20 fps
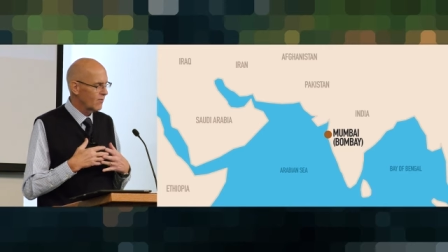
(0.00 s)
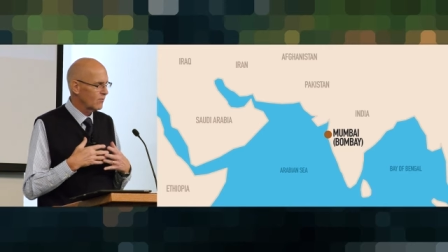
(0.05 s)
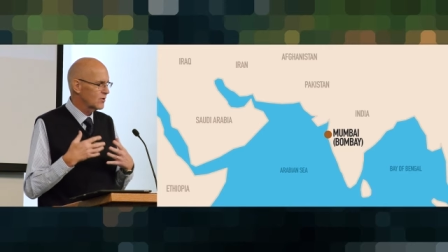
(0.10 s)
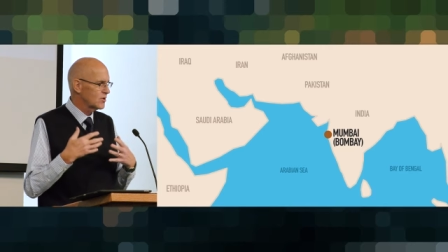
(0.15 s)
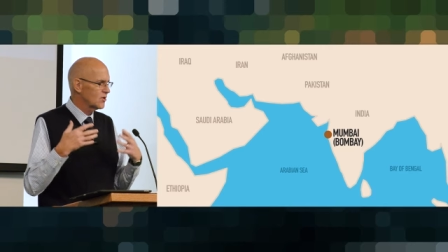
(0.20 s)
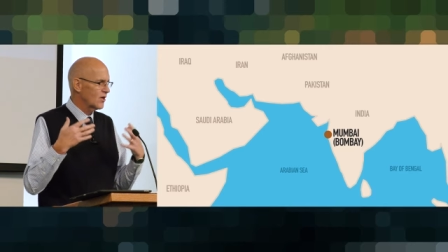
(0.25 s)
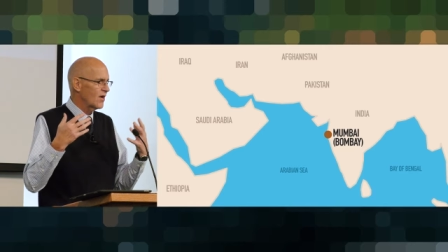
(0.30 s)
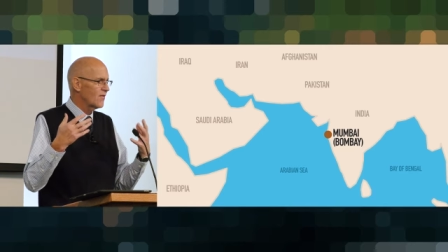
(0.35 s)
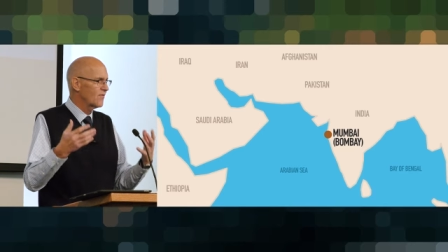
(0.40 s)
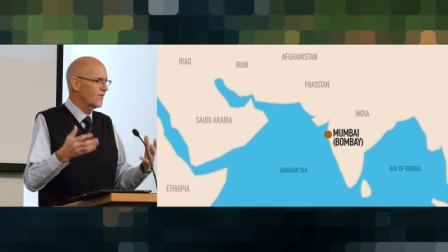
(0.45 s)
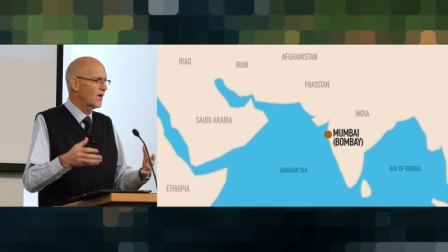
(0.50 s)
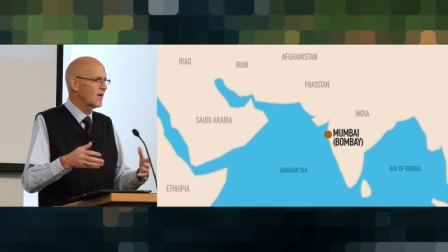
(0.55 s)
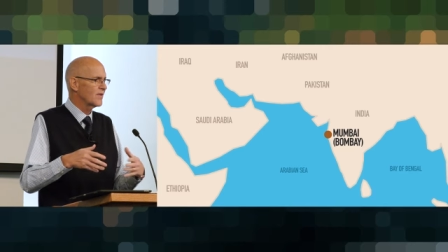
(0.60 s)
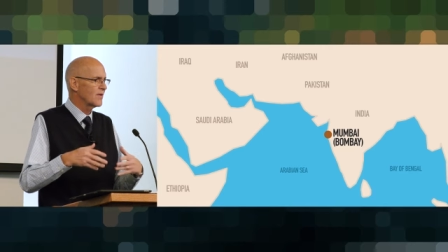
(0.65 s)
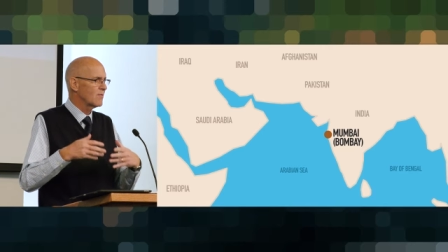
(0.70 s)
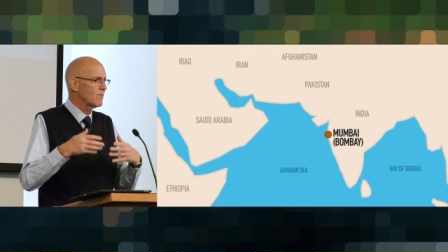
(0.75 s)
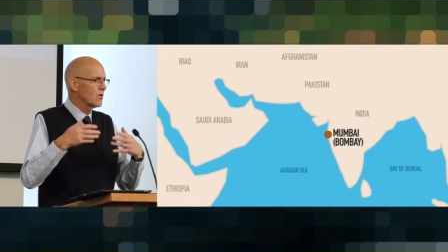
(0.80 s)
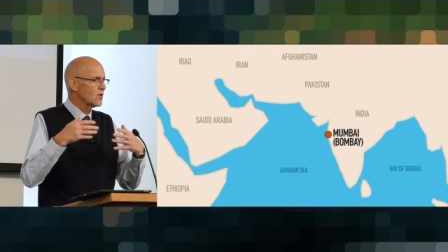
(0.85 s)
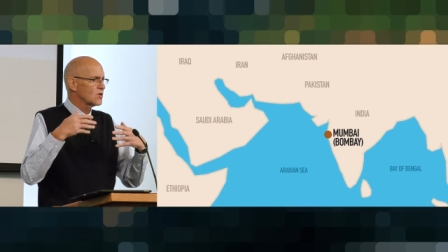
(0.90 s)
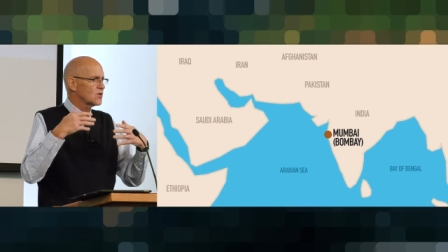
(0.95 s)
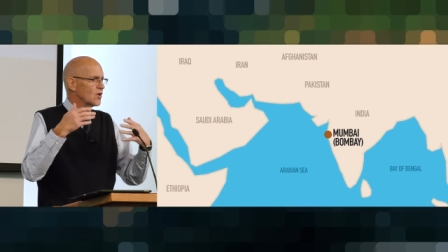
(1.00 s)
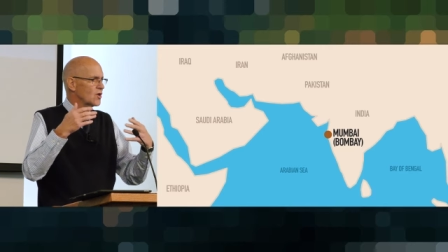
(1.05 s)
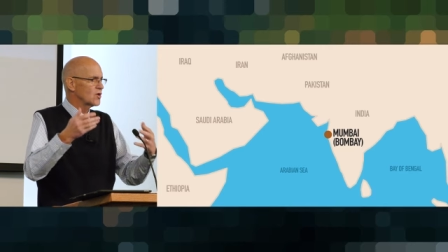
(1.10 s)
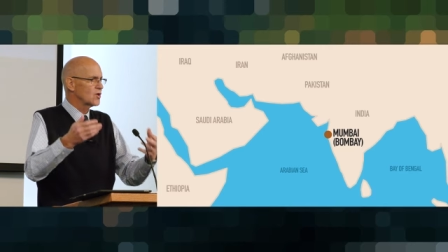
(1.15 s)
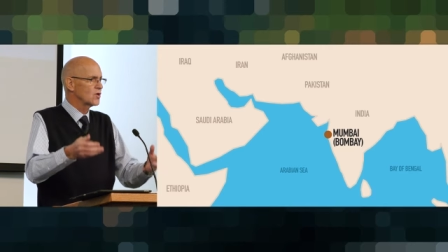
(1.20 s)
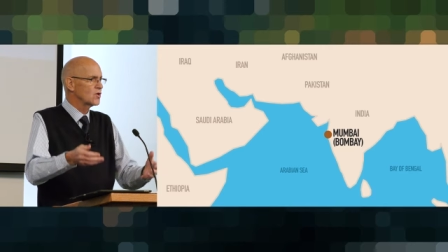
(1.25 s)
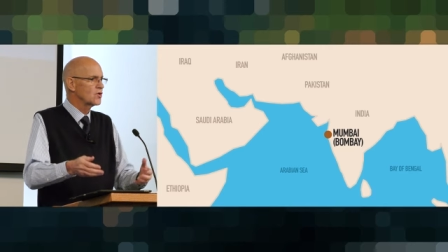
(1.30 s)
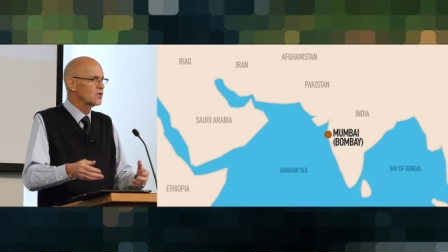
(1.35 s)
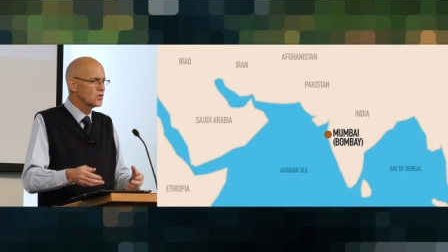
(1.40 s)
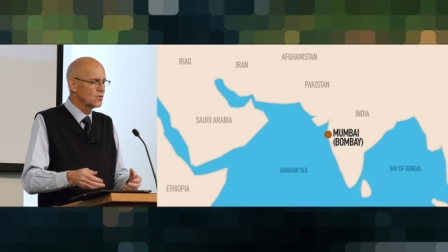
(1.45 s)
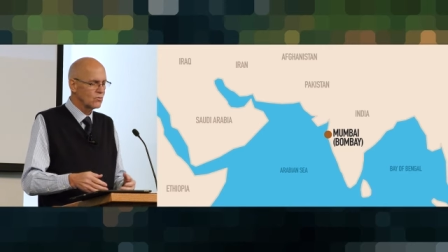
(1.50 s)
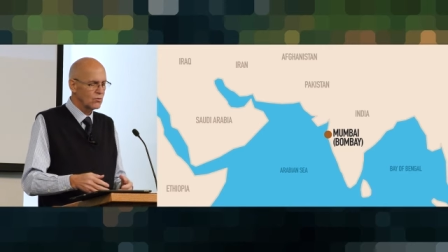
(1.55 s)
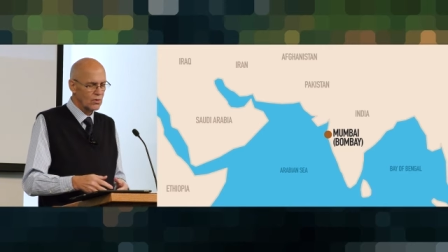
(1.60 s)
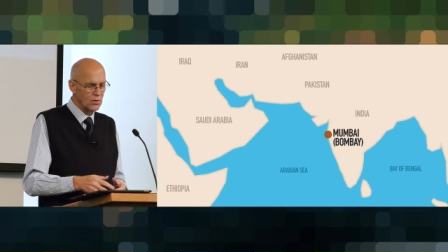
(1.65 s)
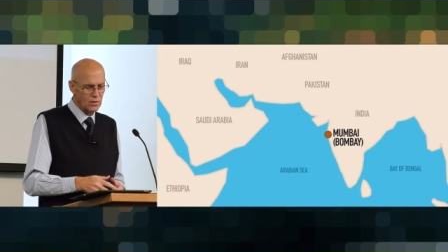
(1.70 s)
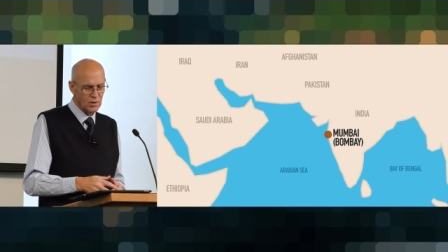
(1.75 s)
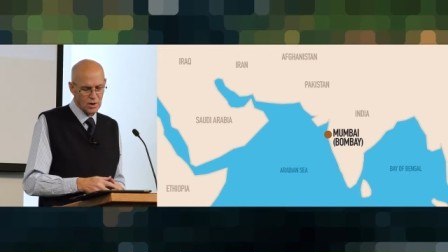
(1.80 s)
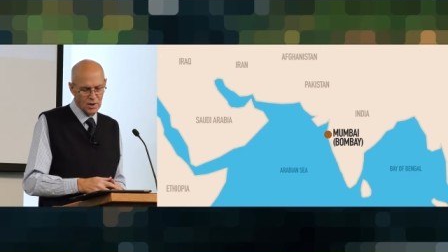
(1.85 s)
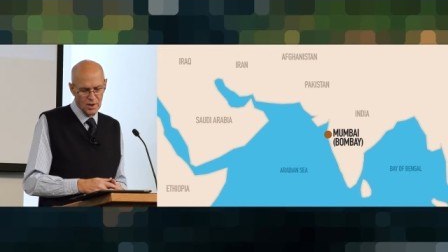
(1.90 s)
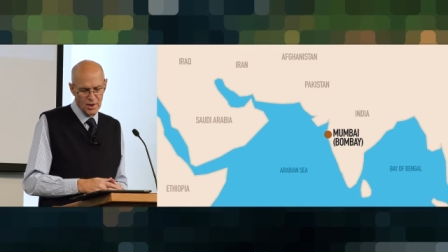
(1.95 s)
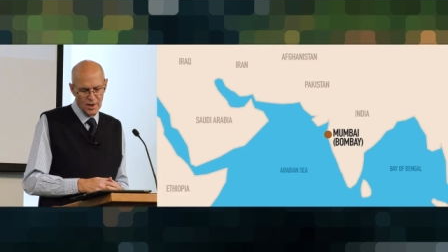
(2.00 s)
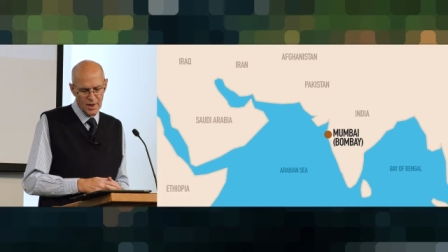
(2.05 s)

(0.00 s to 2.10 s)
which I find the most unusual